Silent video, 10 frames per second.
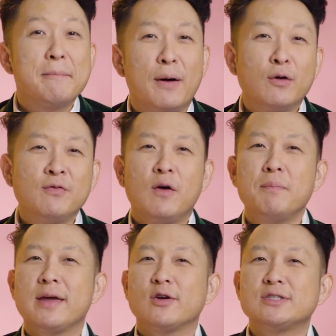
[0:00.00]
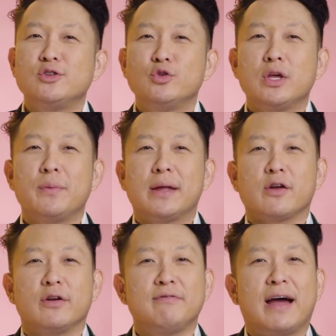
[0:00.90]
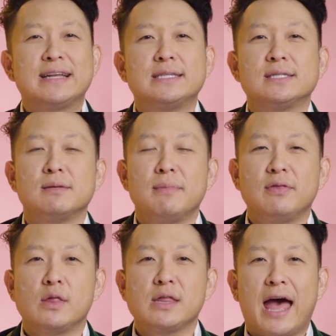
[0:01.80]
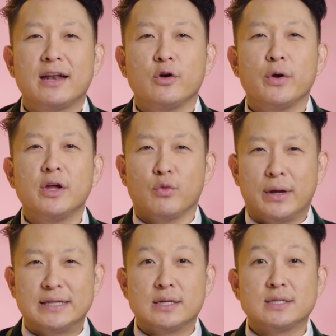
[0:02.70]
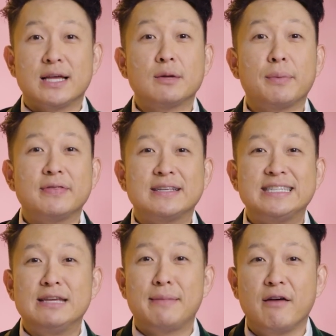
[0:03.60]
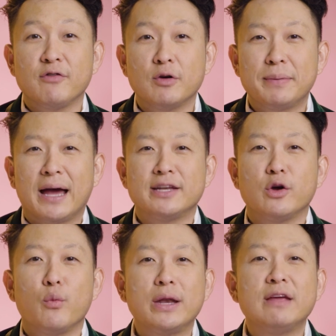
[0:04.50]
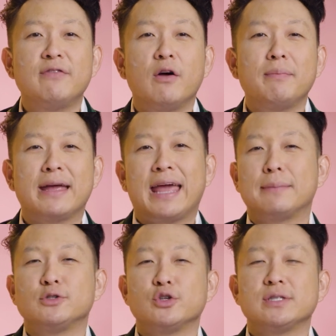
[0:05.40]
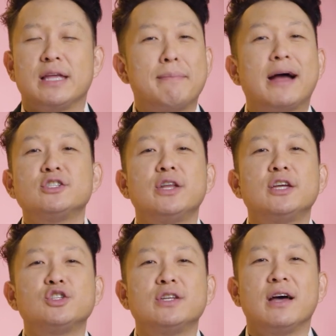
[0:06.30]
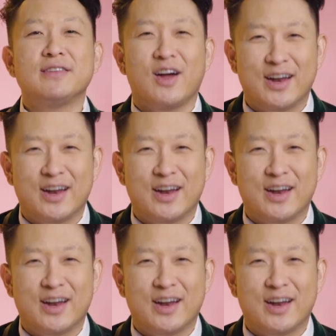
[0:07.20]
Both filmmakers and newlyweds are invited to submit this category created to celebrate the team effort behind a winning film that captures the imagination of an